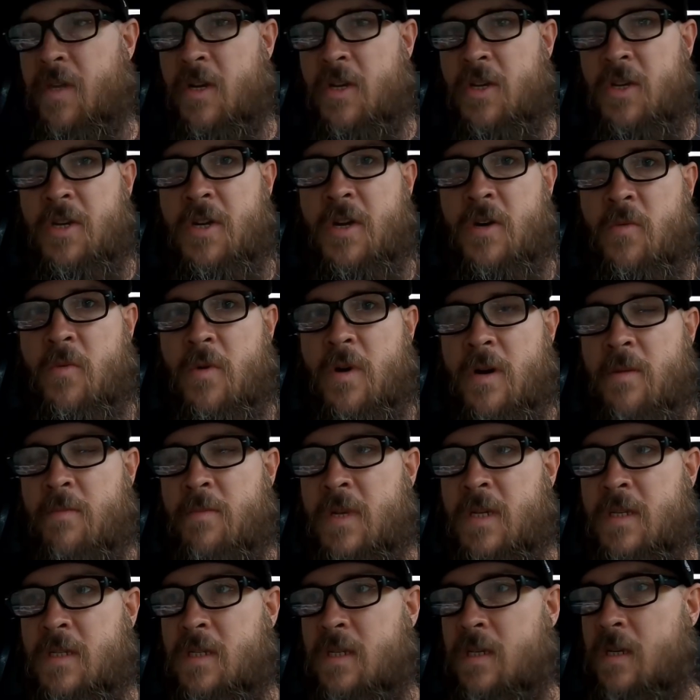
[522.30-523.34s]
there. You don't want to
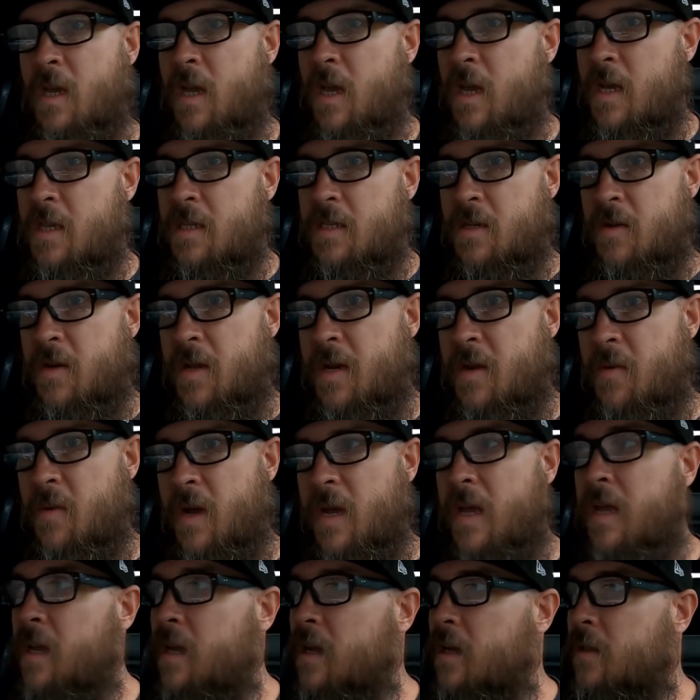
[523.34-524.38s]
miss it. So
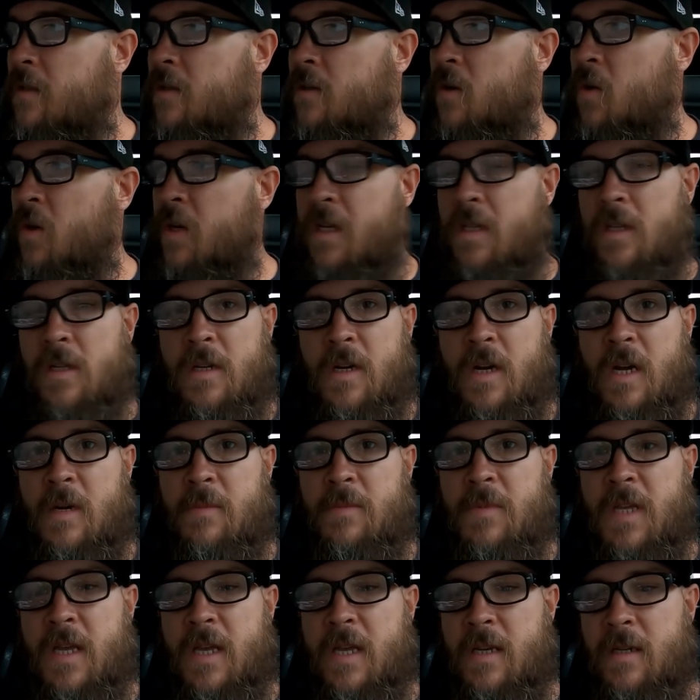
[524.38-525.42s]
anyway, quick little
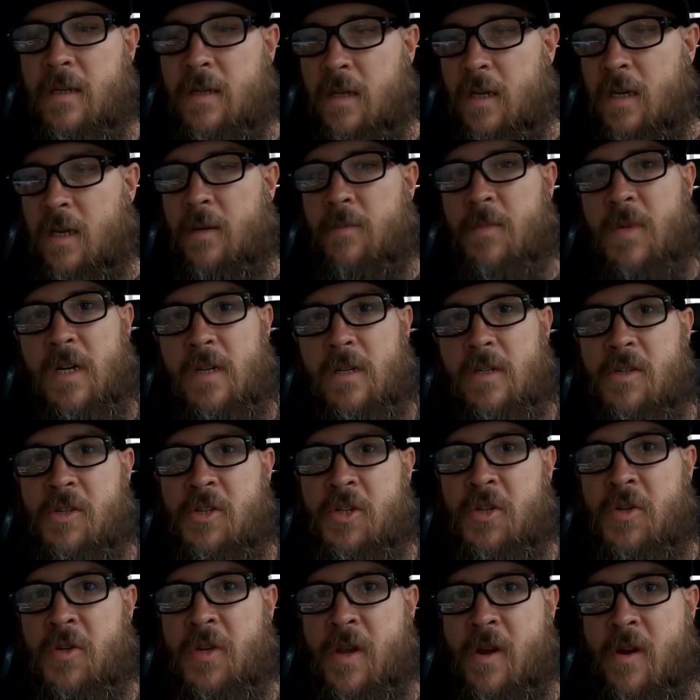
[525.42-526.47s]
update. Not going to
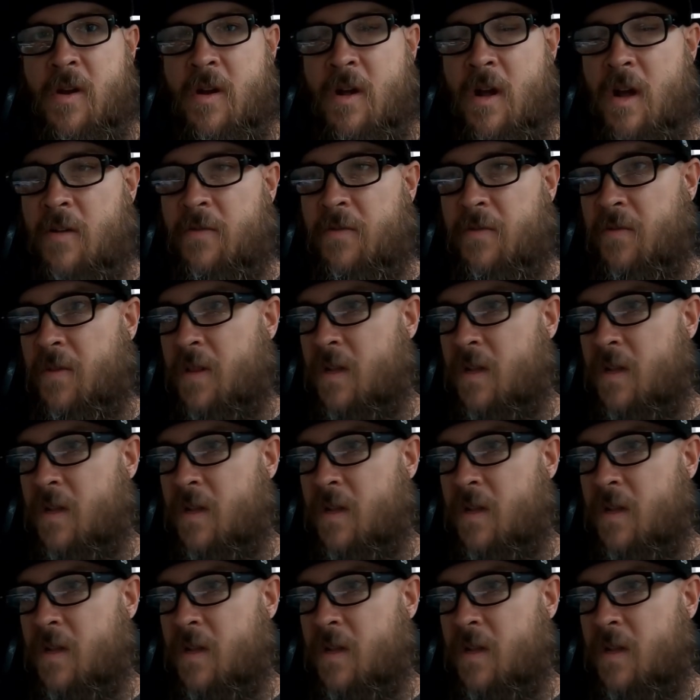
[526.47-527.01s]
chew your ear off